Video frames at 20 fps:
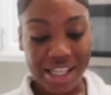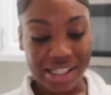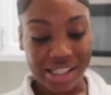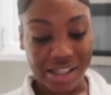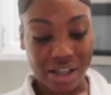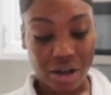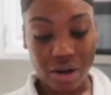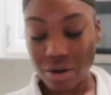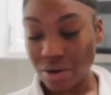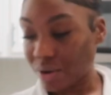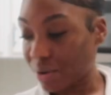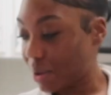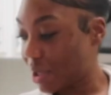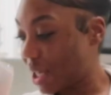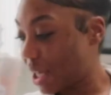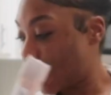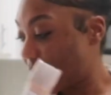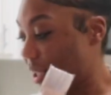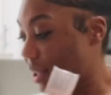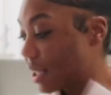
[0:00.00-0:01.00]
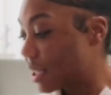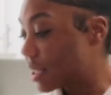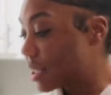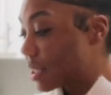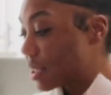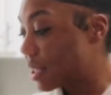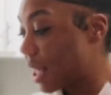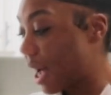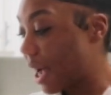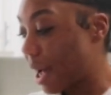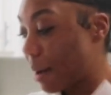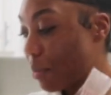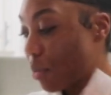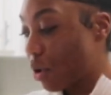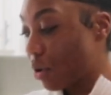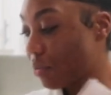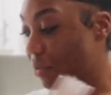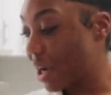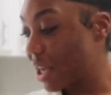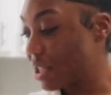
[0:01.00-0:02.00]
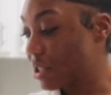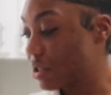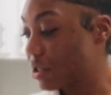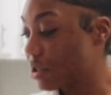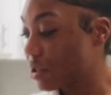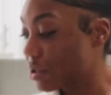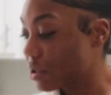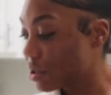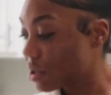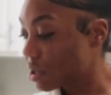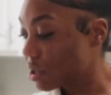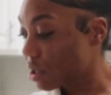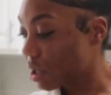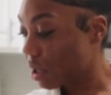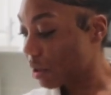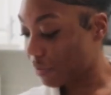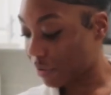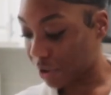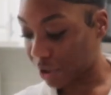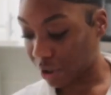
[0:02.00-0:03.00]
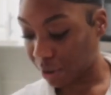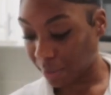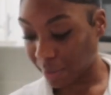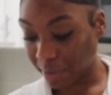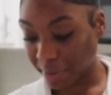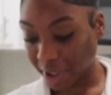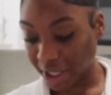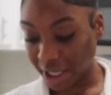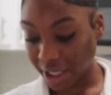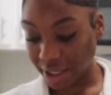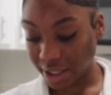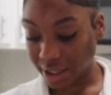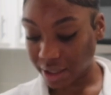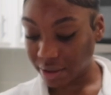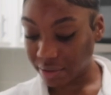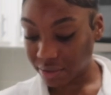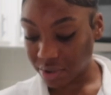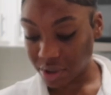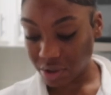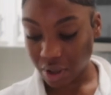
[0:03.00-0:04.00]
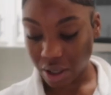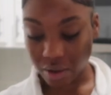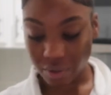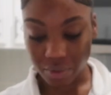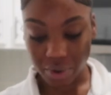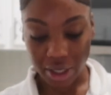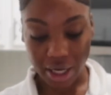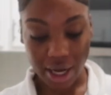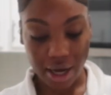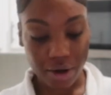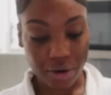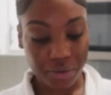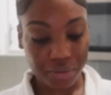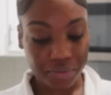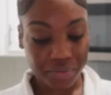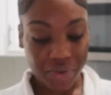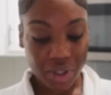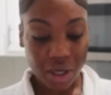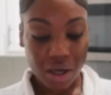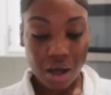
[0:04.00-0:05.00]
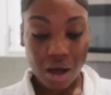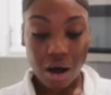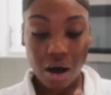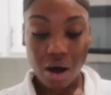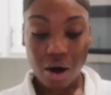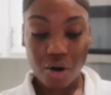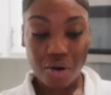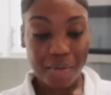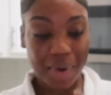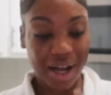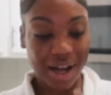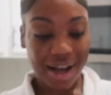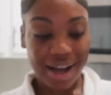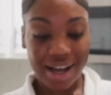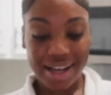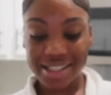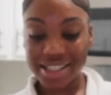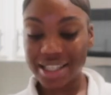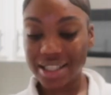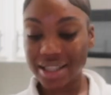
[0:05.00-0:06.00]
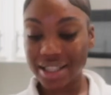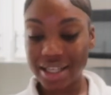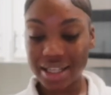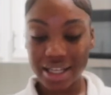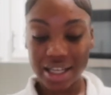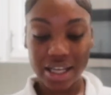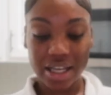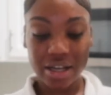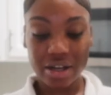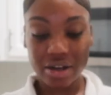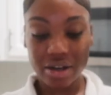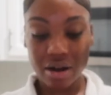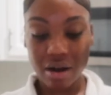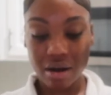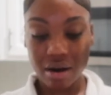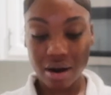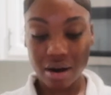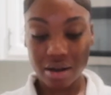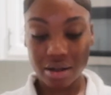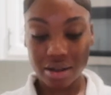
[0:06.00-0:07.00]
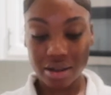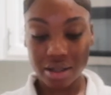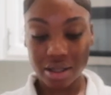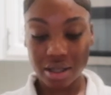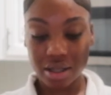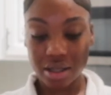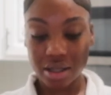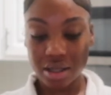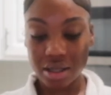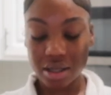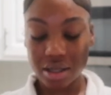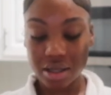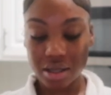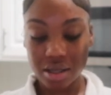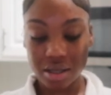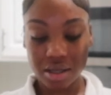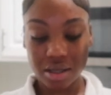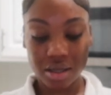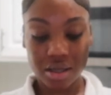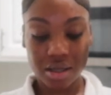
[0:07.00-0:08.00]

So yeah, this is, I got more razors for dermaplaning so I don't run out. Oh my gosh, and then here are the,